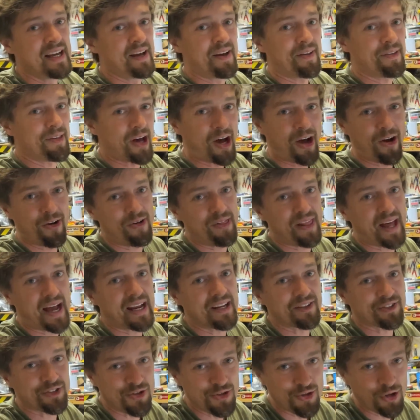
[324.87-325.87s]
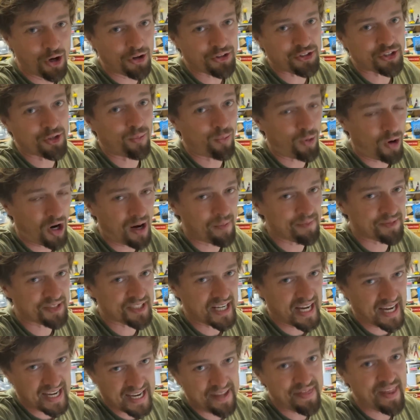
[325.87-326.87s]
No, that is not what I'm
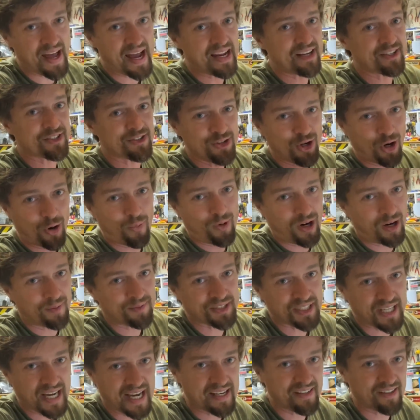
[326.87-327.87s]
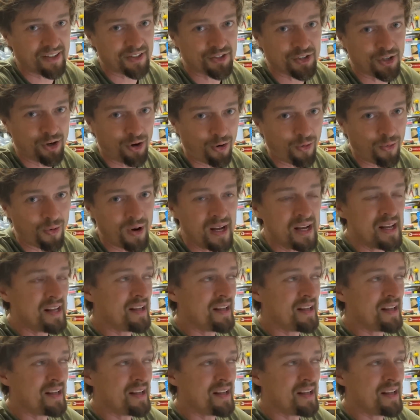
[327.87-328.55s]
saying. That is not what I'm saying at all.